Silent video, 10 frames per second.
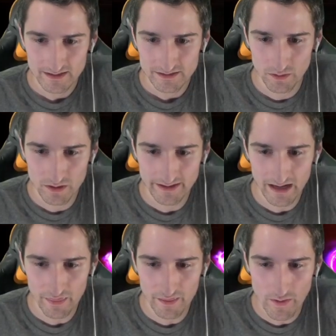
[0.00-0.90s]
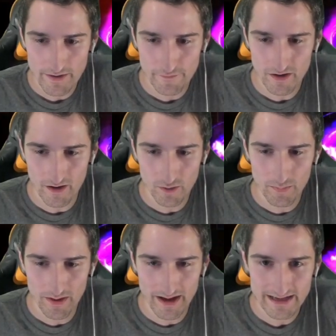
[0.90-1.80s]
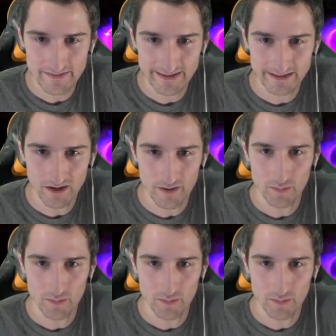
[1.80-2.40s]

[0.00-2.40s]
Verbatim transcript: Don't click anything, wait for the auto buy, and then get the auto